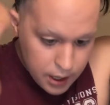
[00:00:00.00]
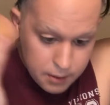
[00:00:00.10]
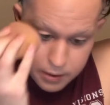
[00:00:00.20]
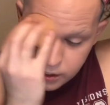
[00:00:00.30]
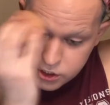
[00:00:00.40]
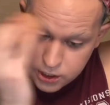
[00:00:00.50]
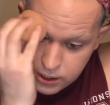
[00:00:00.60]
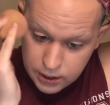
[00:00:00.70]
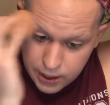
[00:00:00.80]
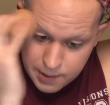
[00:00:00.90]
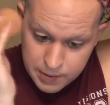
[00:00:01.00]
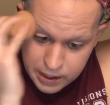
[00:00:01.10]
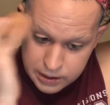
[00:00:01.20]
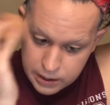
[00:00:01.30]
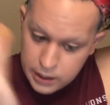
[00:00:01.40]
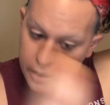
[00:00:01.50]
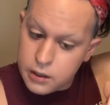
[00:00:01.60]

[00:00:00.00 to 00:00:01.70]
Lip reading: But yeah, Ginny Lemon,